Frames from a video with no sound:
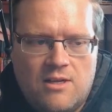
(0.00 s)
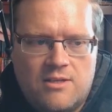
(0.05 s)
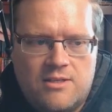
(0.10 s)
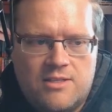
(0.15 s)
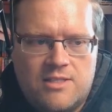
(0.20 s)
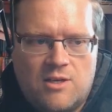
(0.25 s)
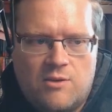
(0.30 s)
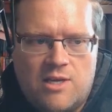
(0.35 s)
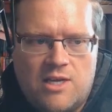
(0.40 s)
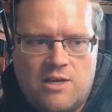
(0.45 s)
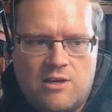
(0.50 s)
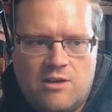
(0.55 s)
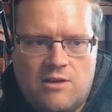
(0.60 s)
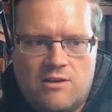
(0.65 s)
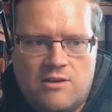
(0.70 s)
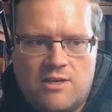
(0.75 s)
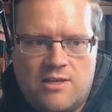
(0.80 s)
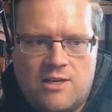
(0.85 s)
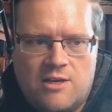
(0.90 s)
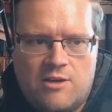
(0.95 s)
So here
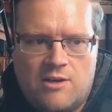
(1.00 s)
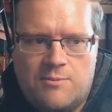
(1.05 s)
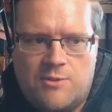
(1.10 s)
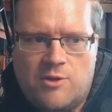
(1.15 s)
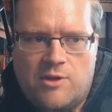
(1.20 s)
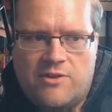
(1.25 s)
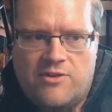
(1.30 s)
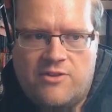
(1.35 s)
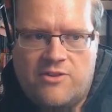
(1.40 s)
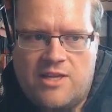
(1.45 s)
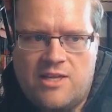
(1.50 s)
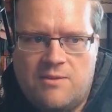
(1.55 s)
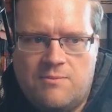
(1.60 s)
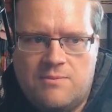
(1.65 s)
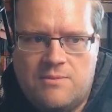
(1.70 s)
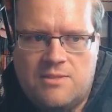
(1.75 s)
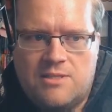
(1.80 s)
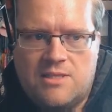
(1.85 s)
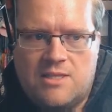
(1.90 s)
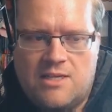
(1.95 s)
I'm doing
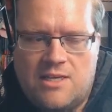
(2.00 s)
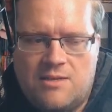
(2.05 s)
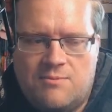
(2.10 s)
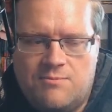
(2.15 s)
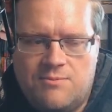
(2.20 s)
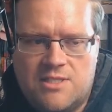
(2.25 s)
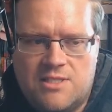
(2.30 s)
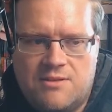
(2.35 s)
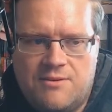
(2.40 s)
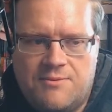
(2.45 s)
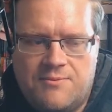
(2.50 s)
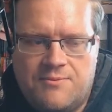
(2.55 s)
themes,